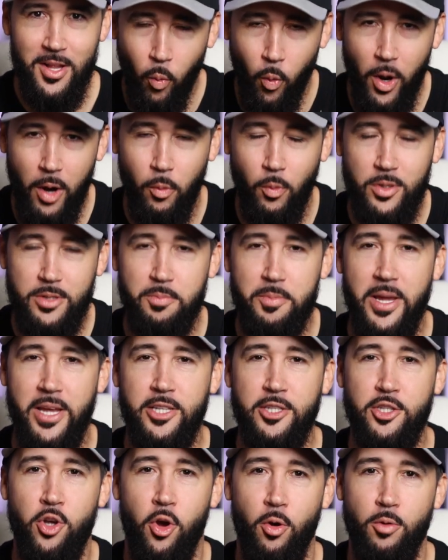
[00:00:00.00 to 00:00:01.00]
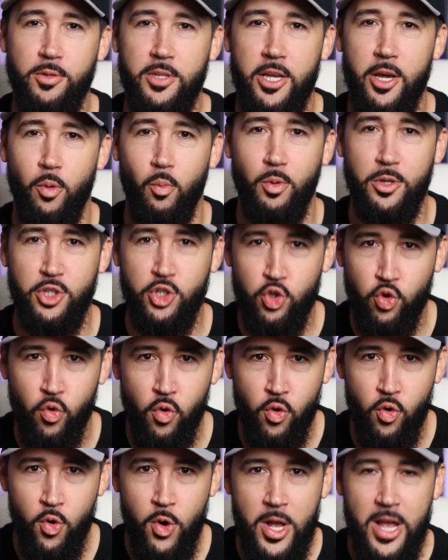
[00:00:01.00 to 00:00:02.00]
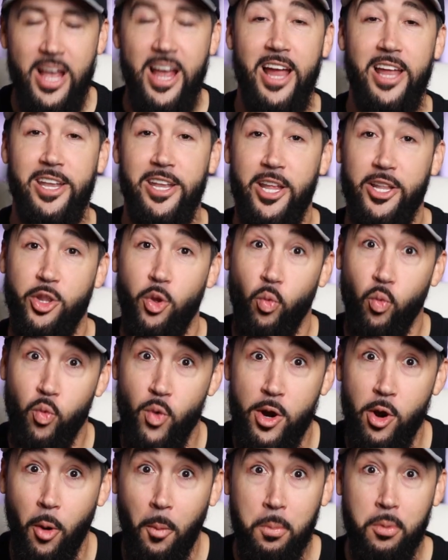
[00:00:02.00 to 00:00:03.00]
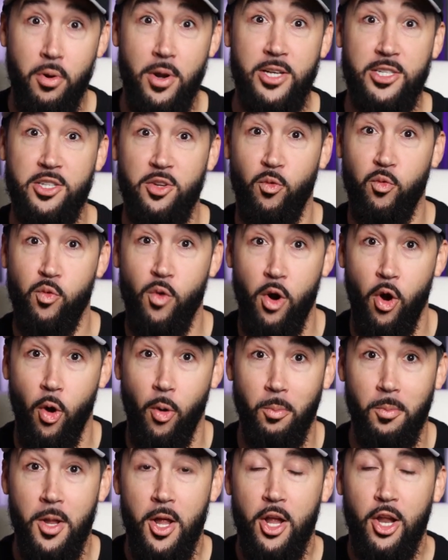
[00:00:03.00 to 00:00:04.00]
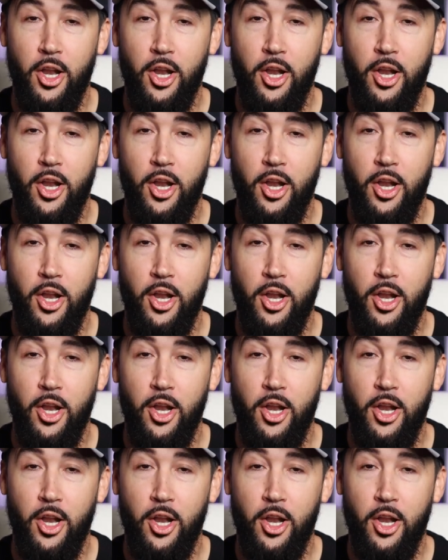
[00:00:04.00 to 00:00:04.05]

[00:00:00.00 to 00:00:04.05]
what was being told to him was true, and that the real prince of Rome,